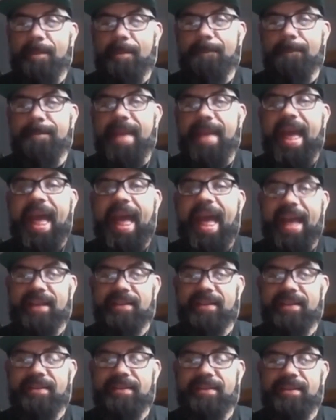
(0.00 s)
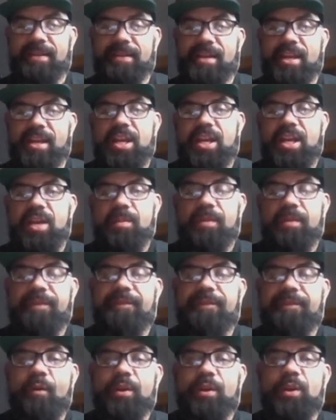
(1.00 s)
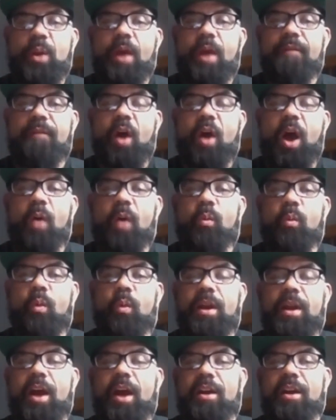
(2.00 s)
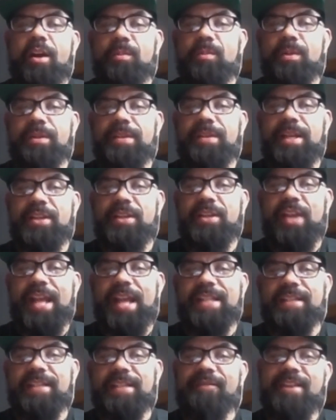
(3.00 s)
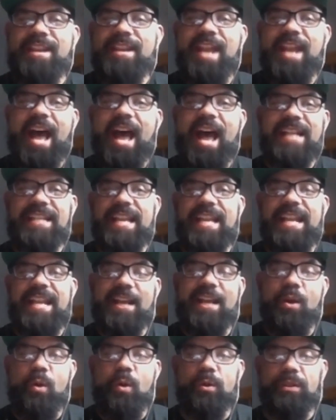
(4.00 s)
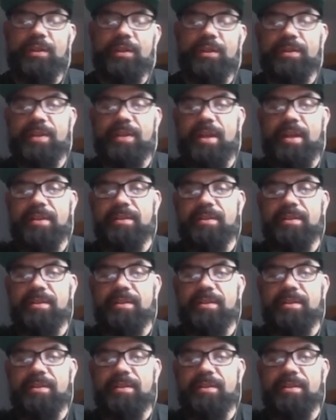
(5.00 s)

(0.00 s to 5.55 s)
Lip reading: max before you have a 100% chance of not getting a hold of those customers.